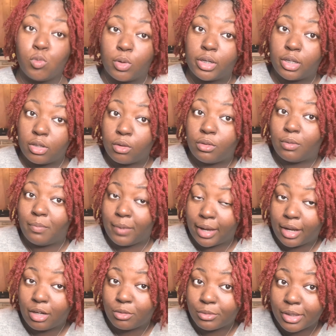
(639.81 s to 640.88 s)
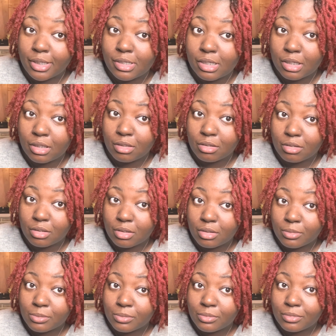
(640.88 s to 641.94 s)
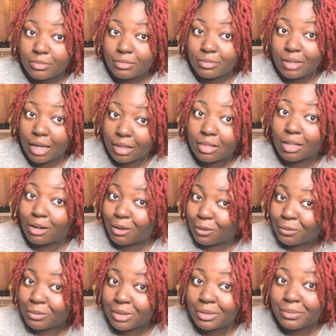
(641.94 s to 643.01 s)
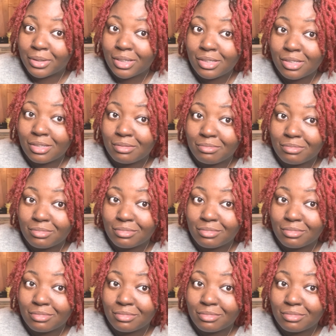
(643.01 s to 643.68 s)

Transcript: want to know the main reason and the only reason?